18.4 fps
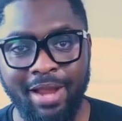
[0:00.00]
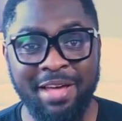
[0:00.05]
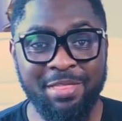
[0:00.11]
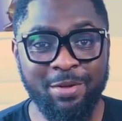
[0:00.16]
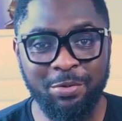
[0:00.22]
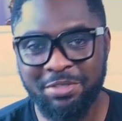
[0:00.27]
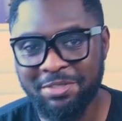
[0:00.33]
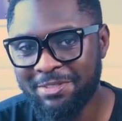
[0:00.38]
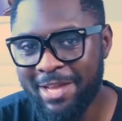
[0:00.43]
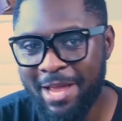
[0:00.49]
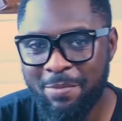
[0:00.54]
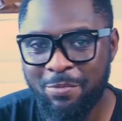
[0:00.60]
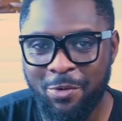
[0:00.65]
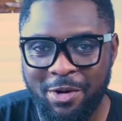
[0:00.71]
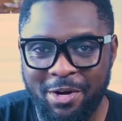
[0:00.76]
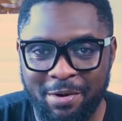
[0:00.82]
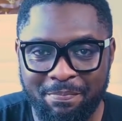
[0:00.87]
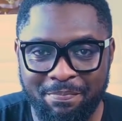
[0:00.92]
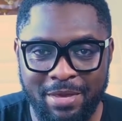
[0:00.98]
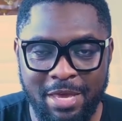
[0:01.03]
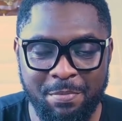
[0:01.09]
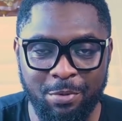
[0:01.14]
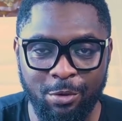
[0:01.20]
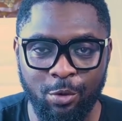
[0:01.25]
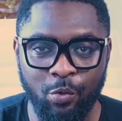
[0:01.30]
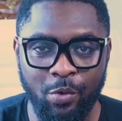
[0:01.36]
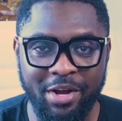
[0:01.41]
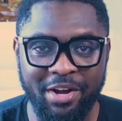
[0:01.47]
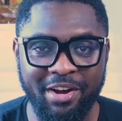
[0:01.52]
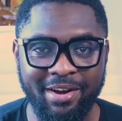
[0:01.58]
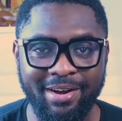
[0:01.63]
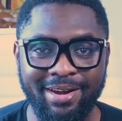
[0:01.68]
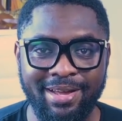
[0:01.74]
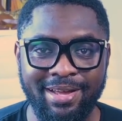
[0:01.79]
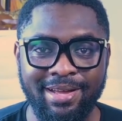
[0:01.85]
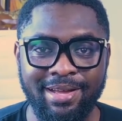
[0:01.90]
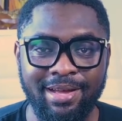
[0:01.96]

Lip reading: There was a time where people were